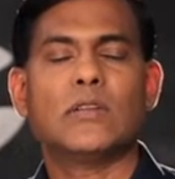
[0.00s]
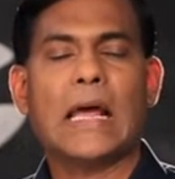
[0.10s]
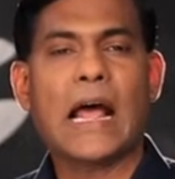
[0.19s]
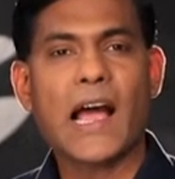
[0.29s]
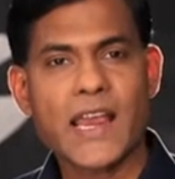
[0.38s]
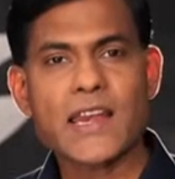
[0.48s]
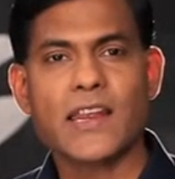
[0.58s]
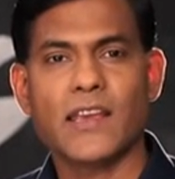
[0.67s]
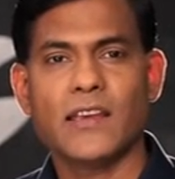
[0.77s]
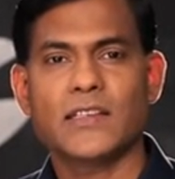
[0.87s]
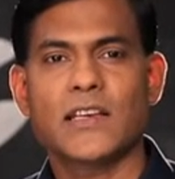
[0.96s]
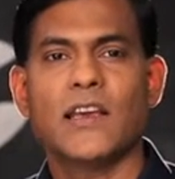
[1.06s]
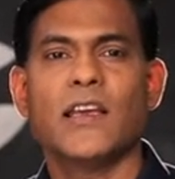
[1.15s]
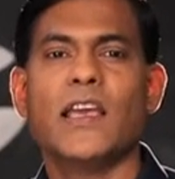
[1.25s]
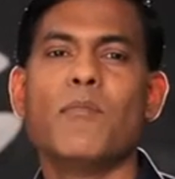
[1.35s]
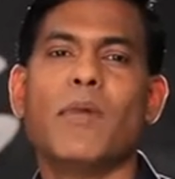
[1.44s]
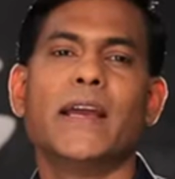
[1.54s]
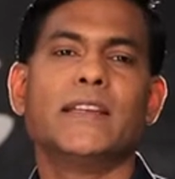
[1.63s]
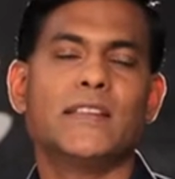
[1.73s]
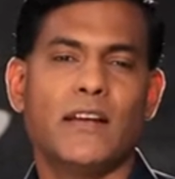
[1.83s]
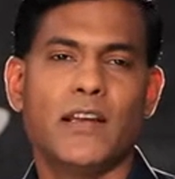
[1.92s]
that I need in
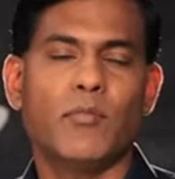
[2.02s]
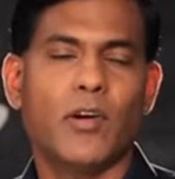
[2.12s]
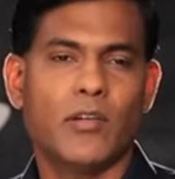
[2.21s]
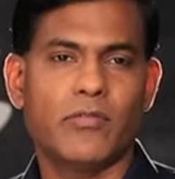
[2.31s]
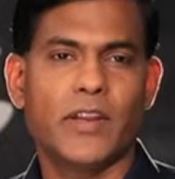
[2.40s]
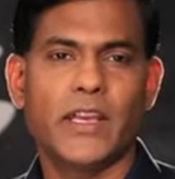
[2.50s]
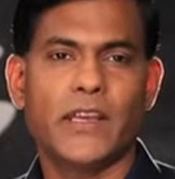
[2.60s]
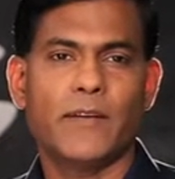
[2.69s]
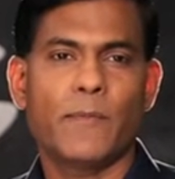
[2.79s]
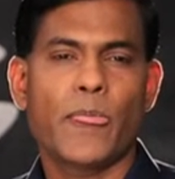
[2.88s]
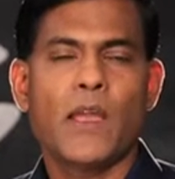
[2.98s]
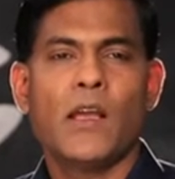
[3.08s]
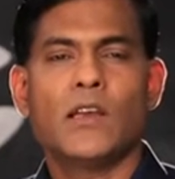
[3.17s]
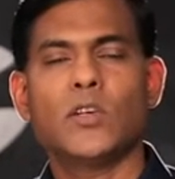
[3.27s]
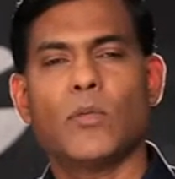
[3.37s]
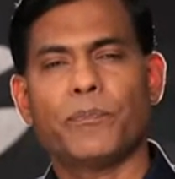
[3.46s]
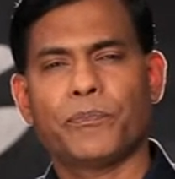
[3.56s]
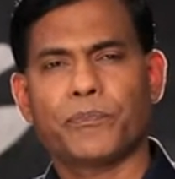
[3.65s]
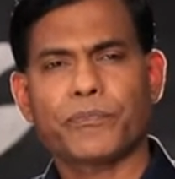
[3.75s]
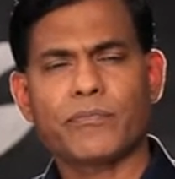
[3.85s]
my time of need. So